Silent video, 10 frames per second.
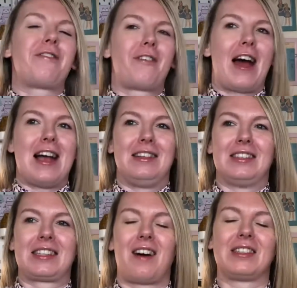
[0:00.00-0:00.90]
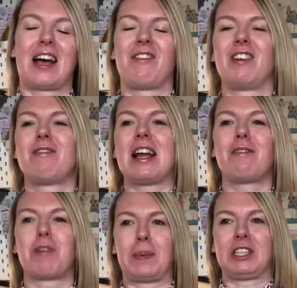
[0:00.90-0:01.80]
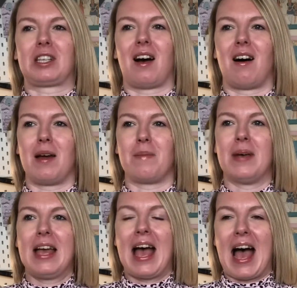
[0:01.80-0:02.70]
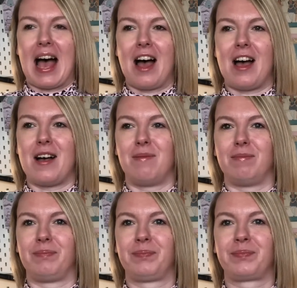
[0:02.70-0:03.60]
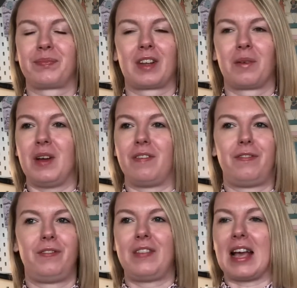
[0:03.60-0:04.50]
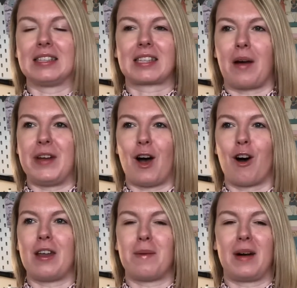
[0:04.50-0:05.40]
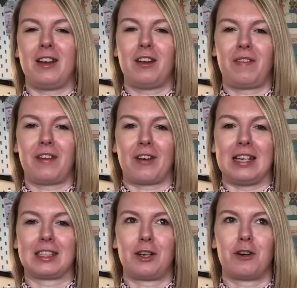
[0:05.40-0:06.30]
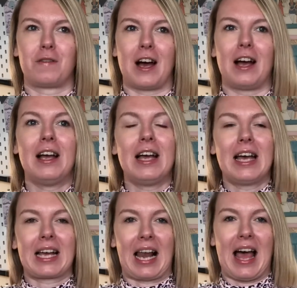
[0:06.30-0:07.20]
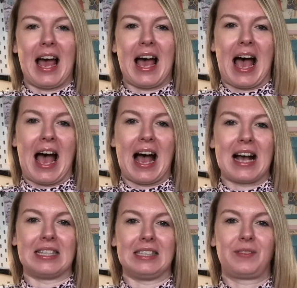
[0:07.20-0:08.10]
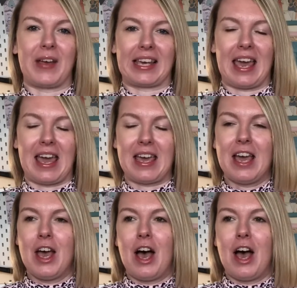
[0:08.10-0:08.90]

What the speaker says: friends, I was having a really rubbish time with things going on, and my lovely friends Laura, Claire and Vicky